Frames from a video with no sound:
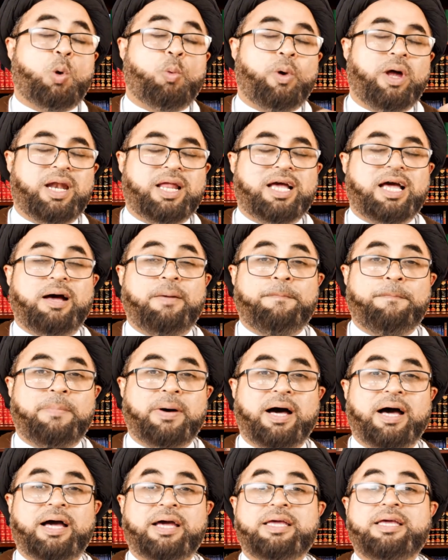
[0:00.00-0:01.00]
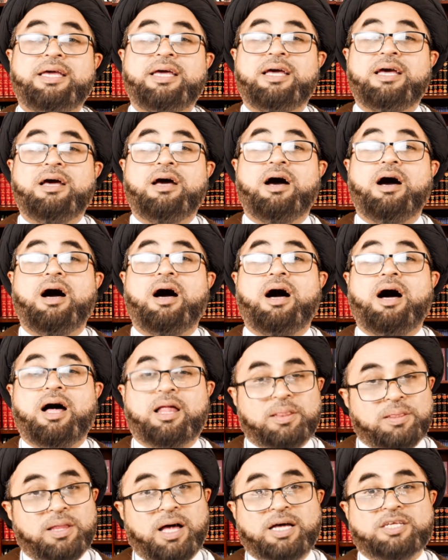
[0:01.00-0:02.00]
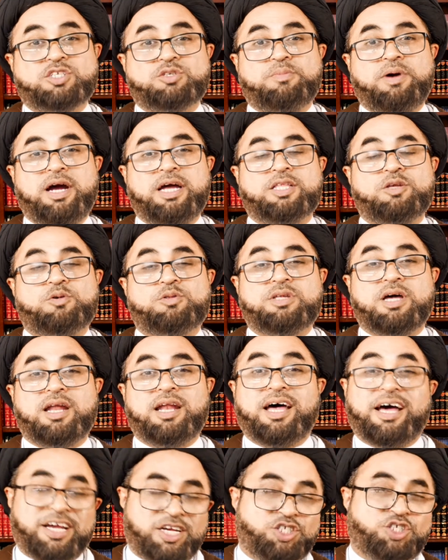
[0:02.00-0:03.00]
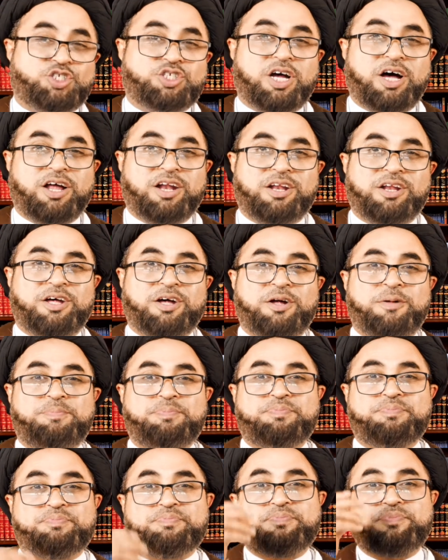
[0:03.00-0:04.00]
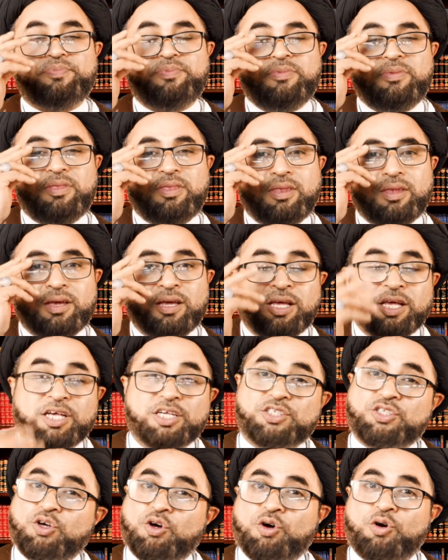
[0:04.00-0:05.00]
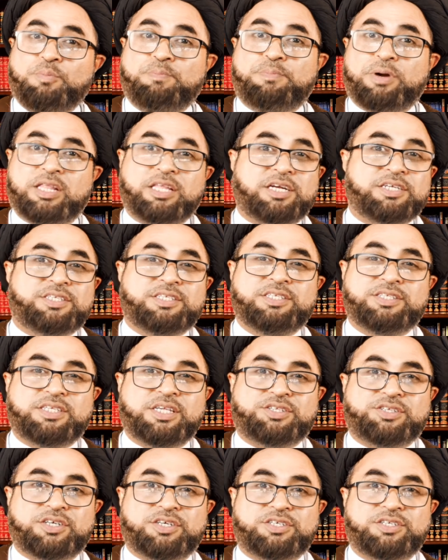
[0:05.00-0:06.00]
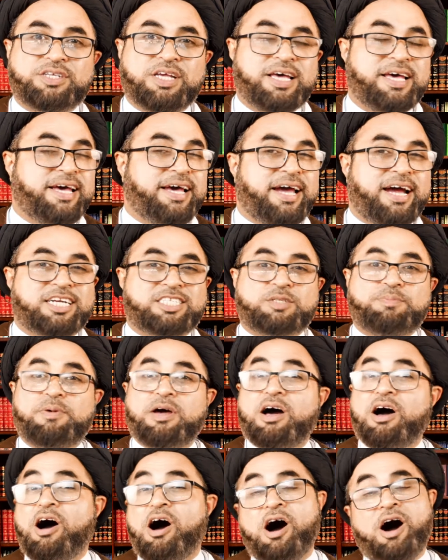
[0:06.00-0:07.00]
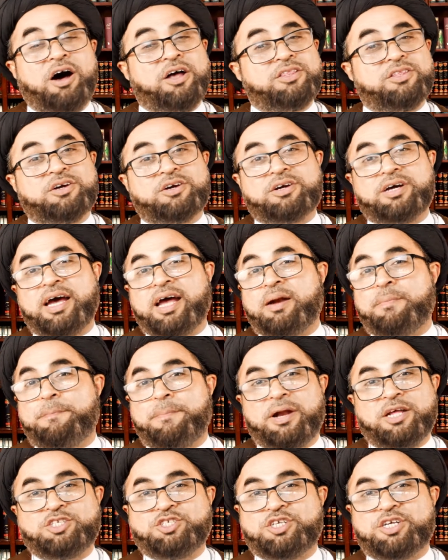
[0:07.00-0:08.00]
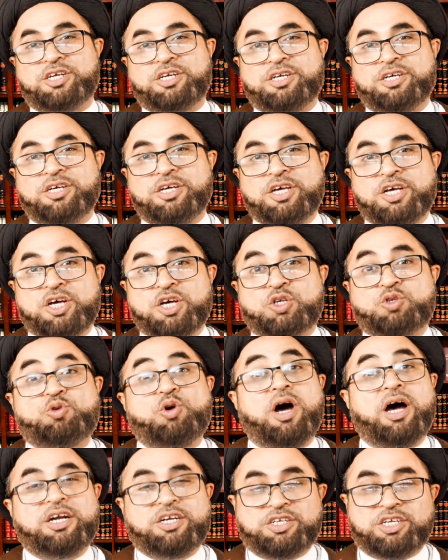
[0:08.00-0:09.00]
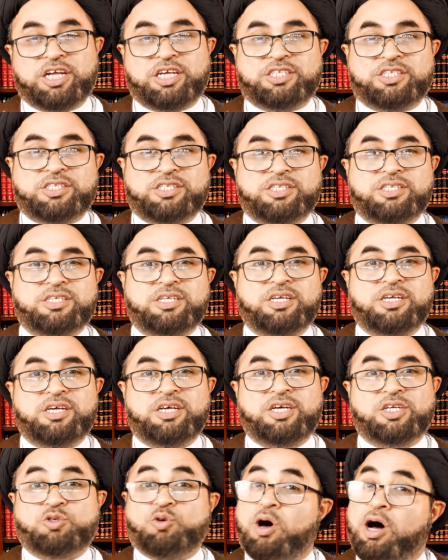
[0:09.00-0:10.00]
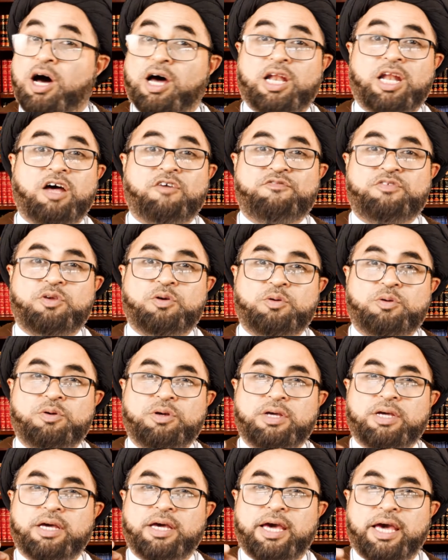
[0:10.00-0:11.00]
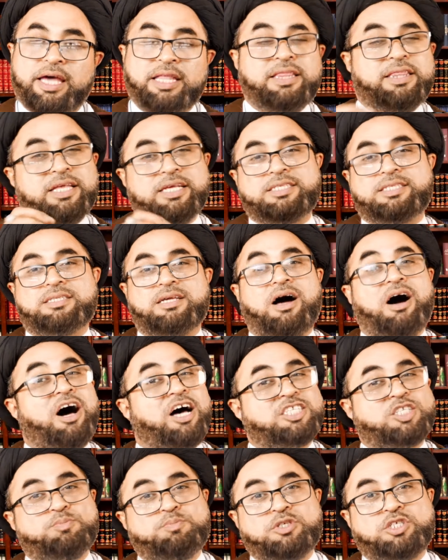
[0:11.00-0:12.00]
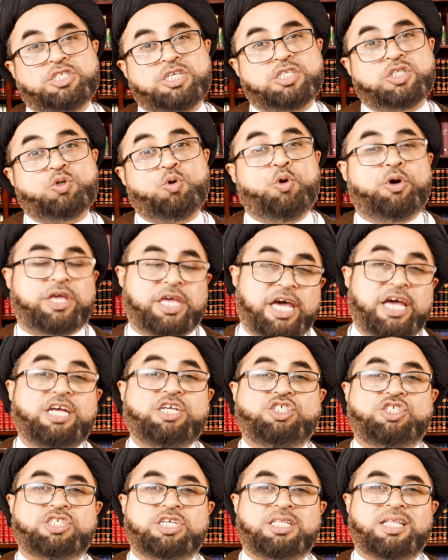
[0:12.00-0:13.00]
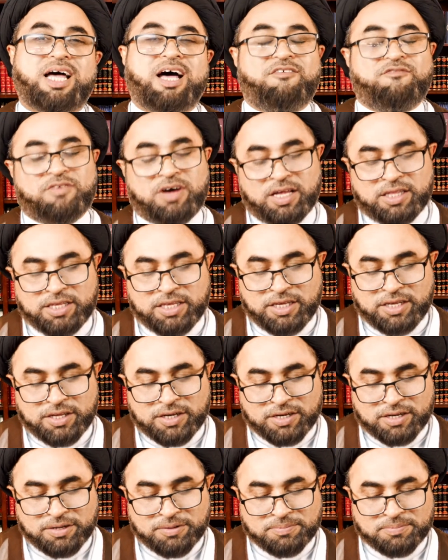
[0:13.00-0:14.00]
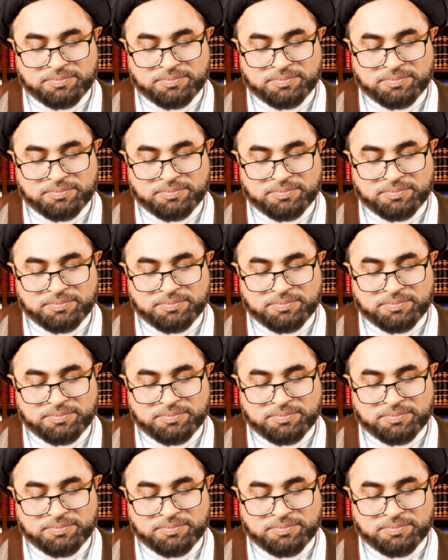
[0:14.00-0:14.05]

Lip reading: welcome by Allah subhanahu wa ta'ala, inshallah. So, brothers and sisters, it's my honor and pleasure to address to all of you in this auspicious occasion of Ghadeer.